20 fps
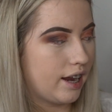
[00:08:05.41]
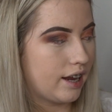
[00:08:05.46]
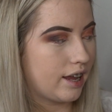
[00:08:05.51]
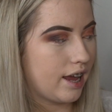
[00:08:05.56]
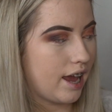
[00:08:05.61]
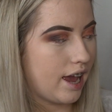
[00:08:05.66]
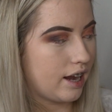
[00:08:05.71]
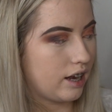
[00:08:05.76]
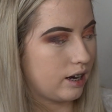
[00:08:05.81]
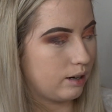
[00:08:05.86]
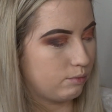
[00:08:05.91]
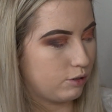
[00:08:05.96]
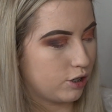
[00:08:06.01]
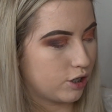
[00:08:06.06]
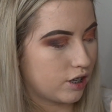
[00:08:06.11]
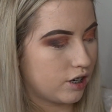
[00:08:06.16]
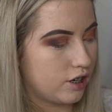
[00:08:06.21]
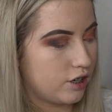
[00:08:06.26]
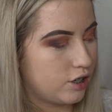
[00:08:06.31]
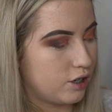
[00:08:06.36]
Again, I'm
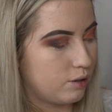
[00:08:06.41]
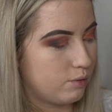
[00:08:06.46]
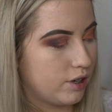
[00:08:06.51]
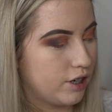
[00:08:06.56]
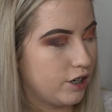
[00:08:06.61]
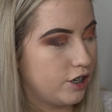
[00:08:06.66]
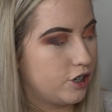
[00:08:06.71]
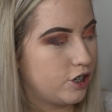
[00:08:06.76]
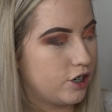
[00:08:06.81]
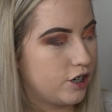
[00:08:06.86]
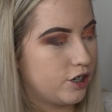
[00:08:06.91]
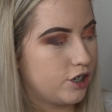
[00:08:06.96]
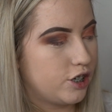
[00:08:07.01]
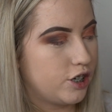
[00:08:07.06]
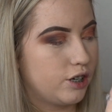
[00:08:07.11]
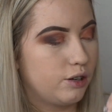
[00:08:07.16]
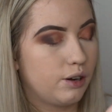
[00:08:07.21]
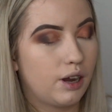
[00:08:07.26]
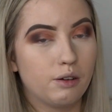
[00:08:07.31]
just going to do what I usually do.